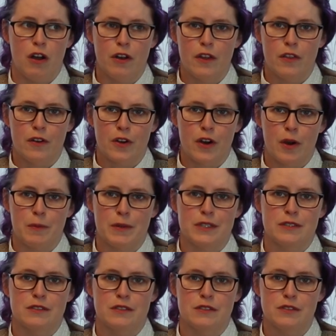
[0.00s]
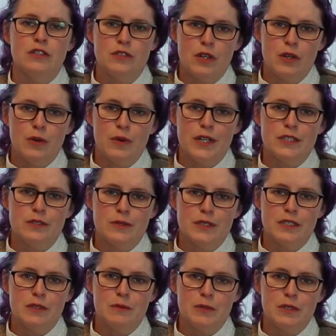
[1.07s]
on other garments. So it's
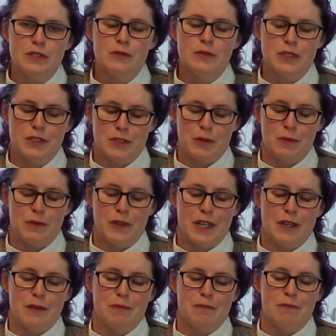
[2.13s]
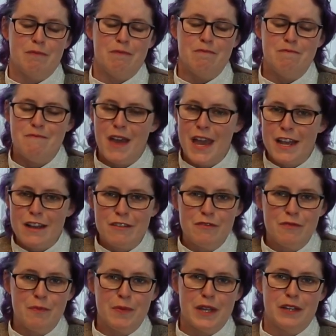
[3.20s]
reasonable to assume that it may
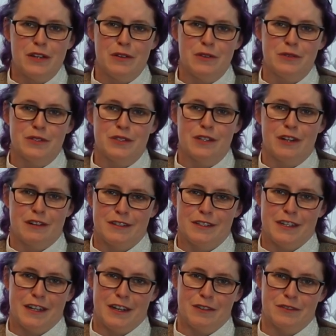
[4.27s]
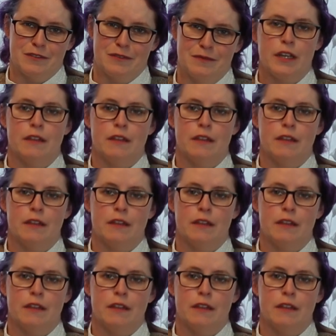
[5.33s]
have been used on a tea gown.